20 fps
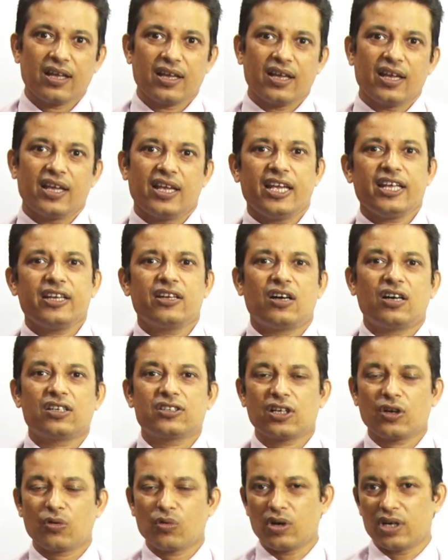In
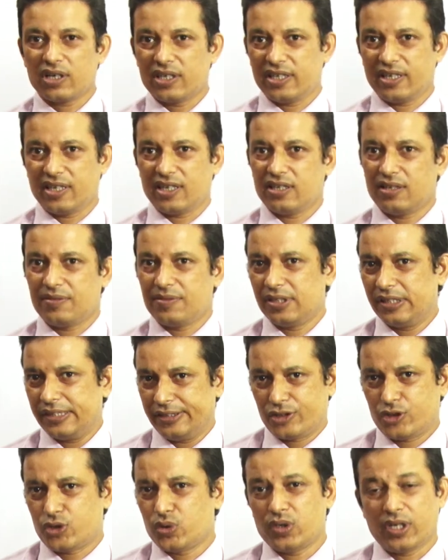other word, dear
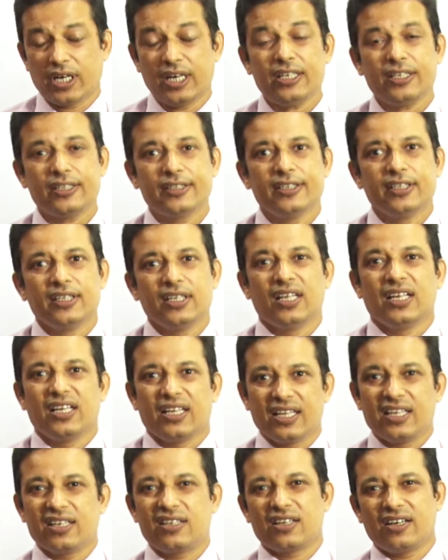student,
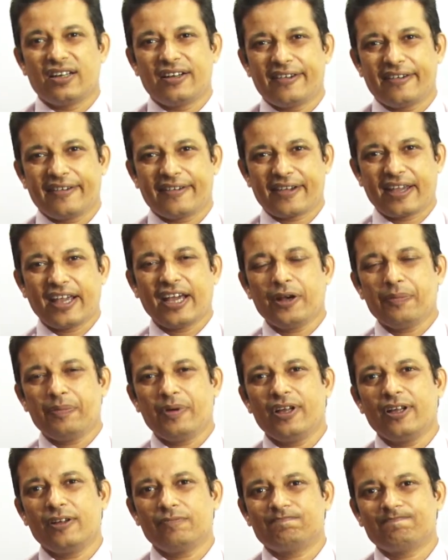it can
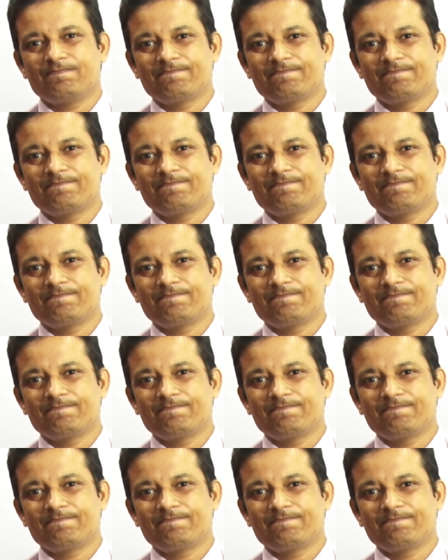be